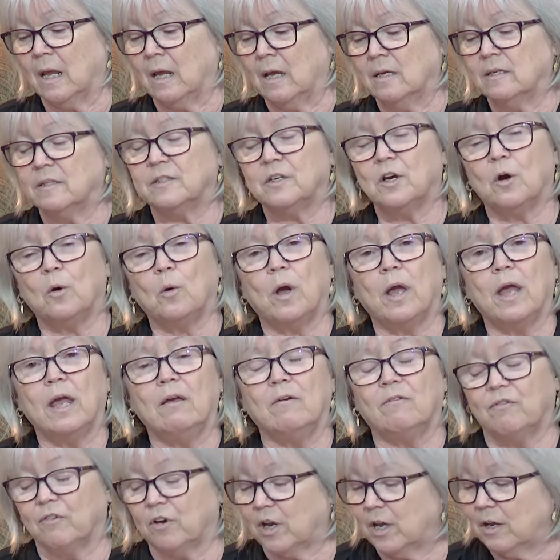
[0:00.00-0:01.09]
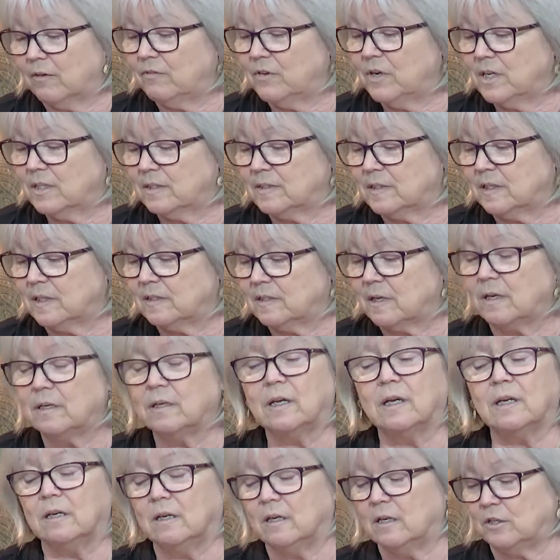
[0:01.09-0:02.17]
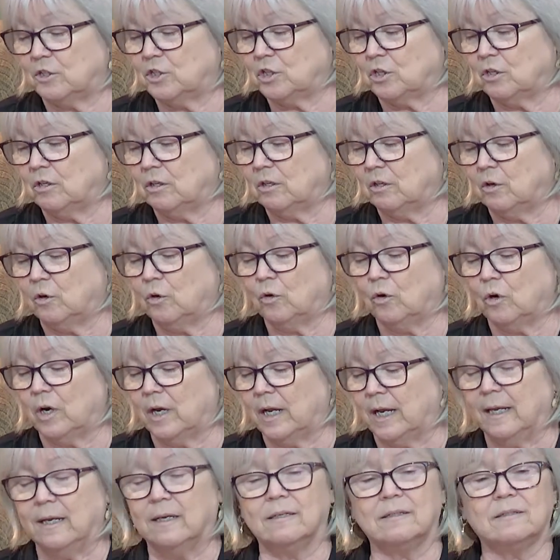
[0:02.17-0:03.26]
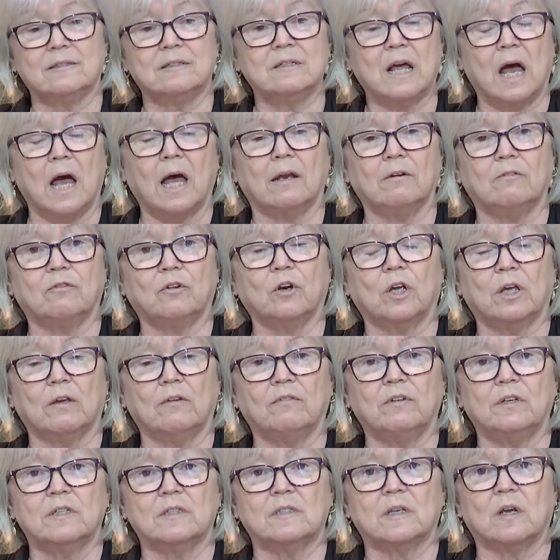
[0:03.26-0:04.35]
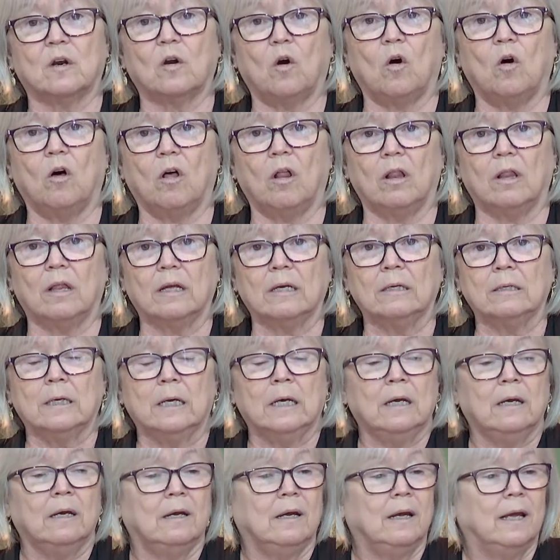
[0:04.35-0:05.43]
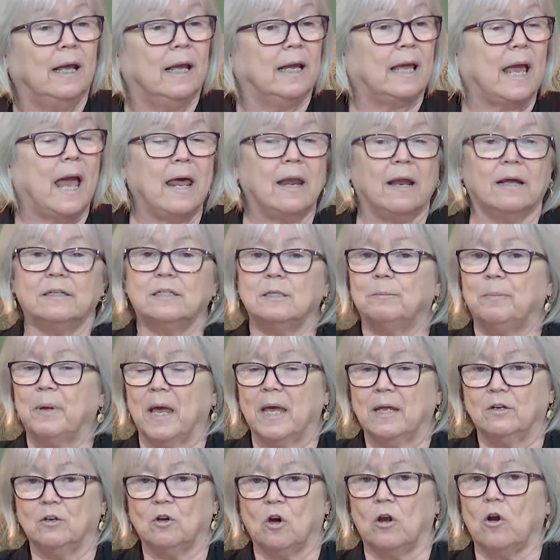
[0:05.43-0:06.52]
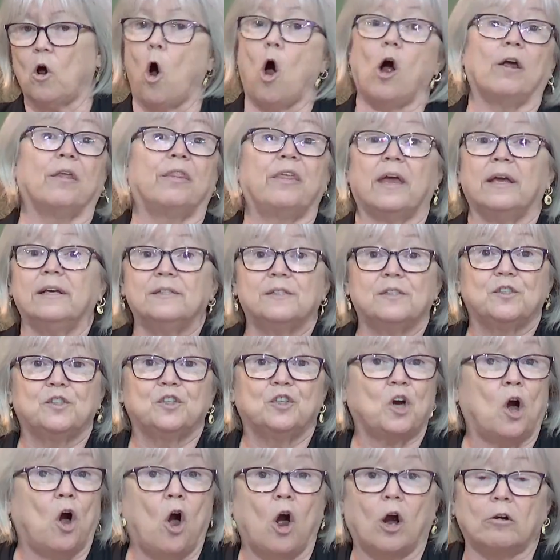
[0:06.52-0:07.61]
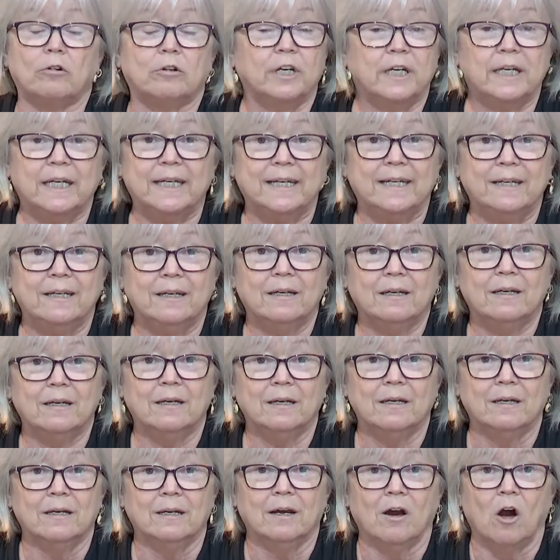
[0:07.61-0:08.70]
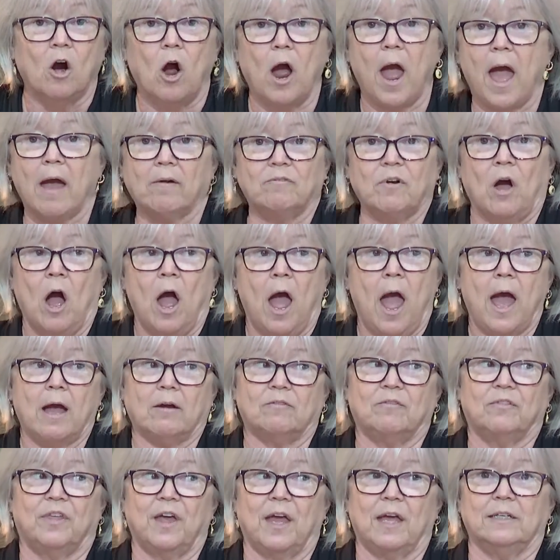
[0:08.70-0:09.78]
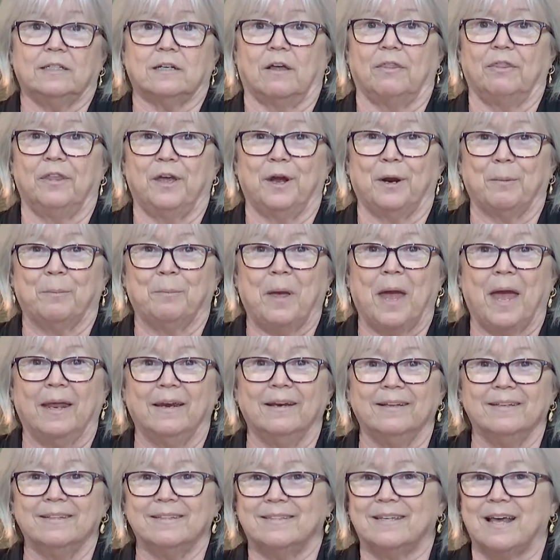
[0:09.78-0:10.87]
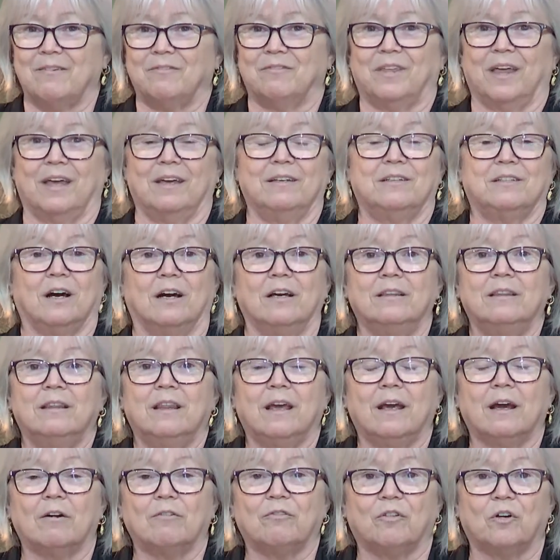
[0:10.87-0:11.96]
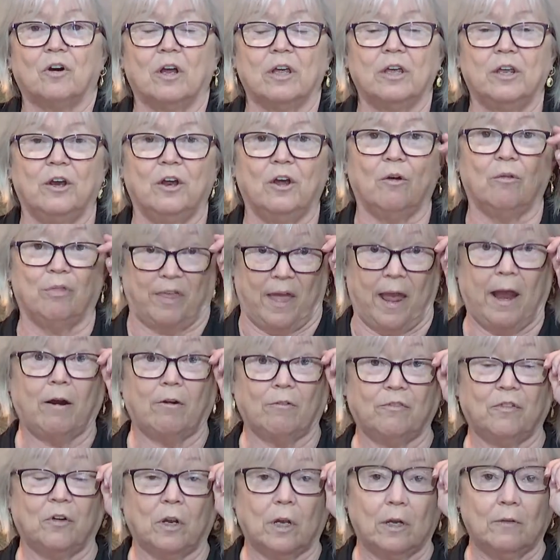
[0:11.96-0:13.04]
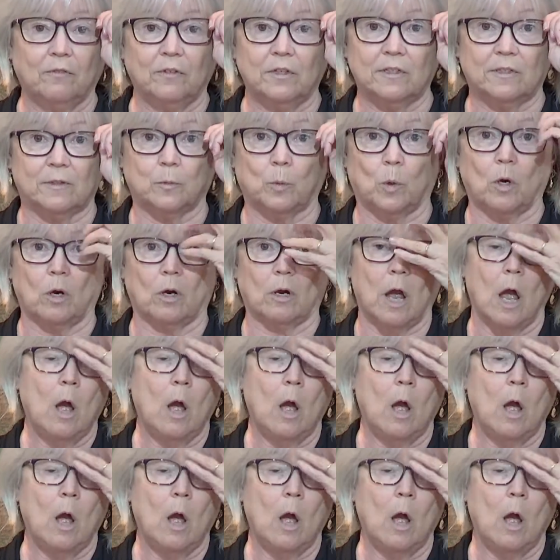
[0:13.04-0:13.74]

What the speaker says: So if forgiveness is unconditional or it is not forgiveness at all, it cannot depend on, are they sorry? Have they done their penance? Have they done their forgiveness work?